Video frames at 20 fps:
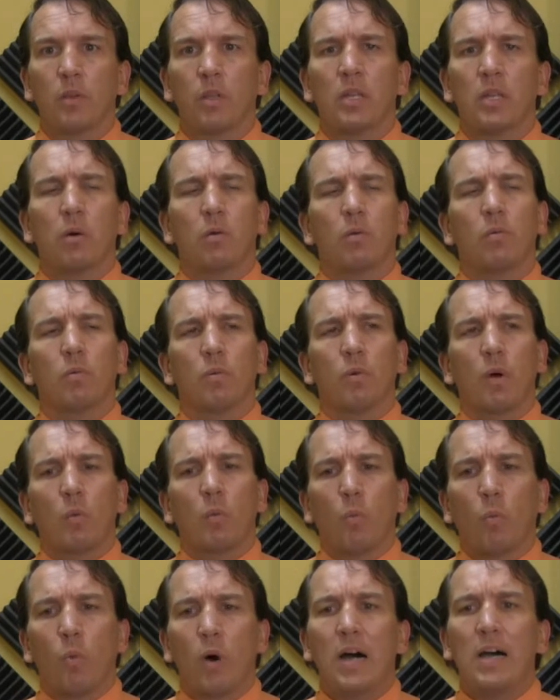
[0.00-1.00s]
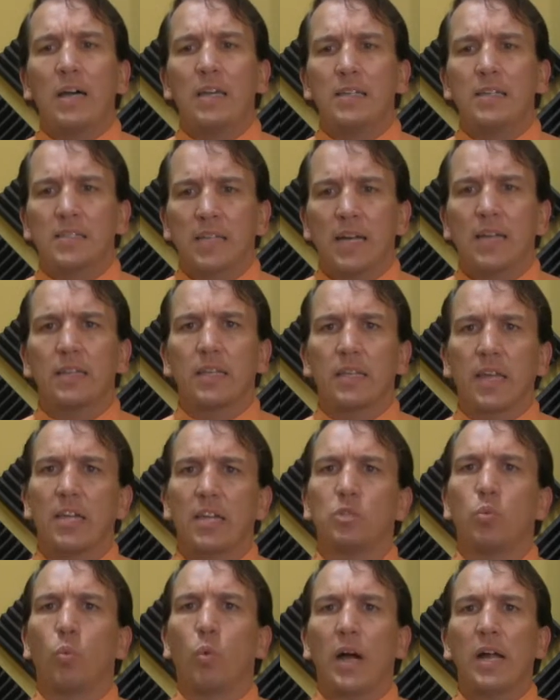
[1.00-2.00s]
Now, why is that the
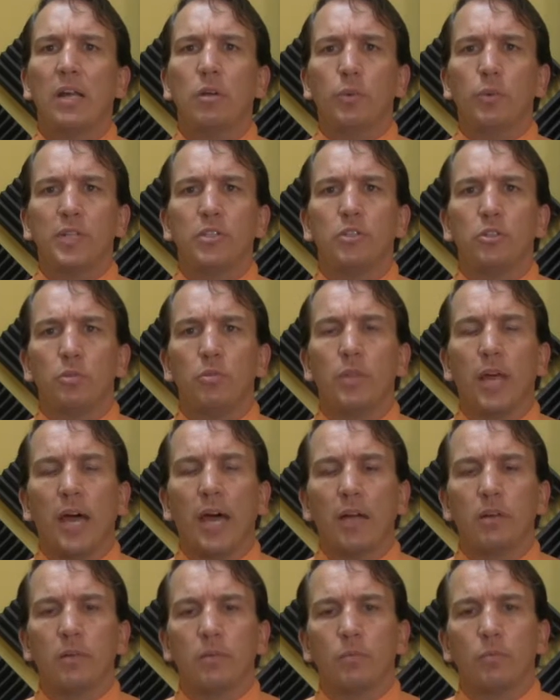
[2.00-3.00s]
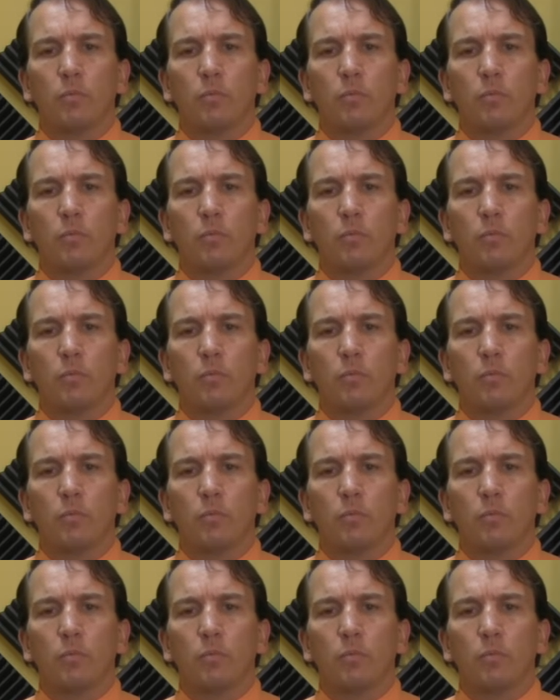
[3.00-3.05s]
case? Why do we do that?